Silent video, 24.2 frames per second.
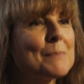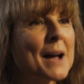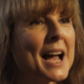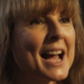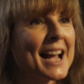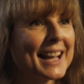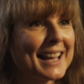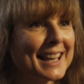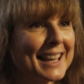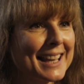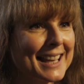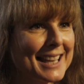
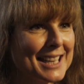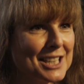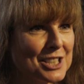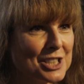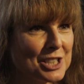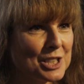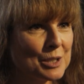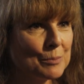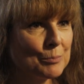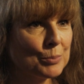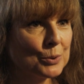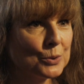back
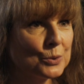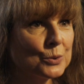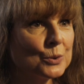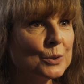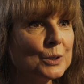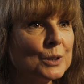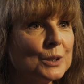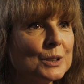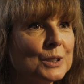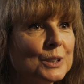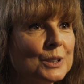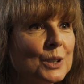into the
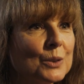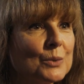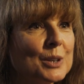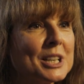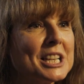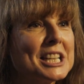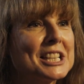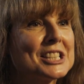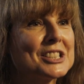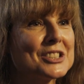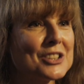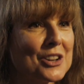pool
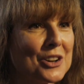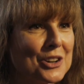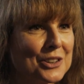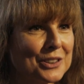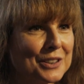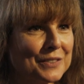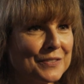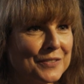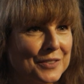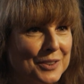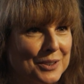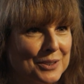when he saw
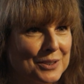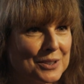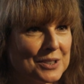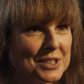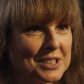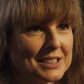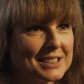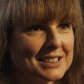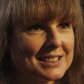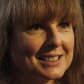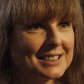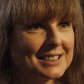the food.